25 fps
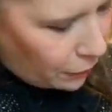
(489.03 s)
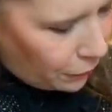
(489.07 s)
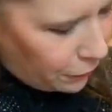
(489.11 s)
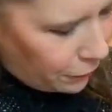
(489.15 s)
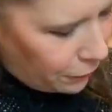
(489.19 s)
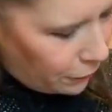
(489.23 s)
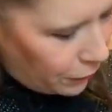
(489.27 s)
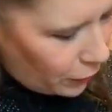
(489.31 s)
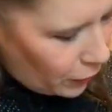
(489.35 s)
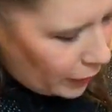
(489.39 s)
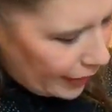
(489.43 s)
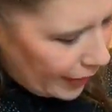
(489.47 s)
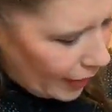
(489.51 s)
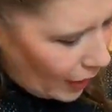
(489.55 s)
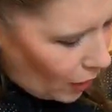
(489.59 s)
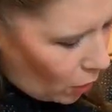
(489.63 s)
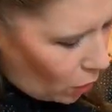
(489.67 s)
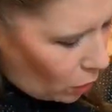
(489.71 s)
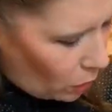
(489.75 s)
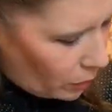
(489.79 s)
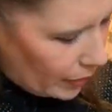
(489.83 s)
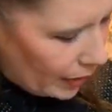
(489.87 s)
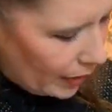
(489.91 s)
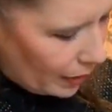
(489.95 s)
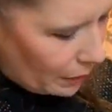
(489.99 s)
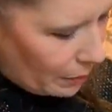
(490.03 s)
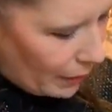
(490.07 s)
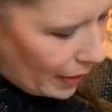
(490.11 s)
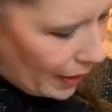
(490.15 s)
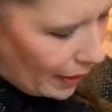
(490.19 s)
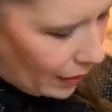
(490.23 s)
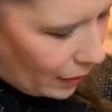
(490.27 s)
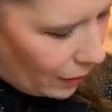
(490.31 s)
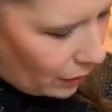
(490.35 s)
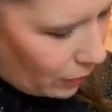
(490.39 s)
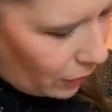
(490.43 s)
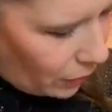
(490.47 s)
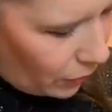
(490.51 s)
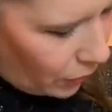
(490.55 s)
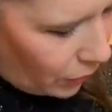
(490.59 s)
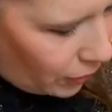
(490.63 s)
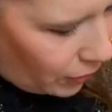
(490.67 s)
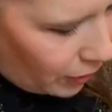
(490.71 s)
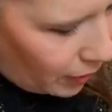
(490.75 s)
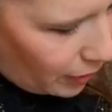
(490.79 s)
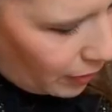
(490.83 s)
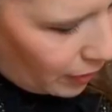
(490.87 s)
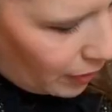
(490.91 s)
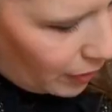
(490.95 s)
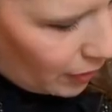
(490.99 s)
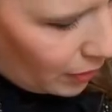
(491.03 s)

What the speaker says: the fully opening mouth,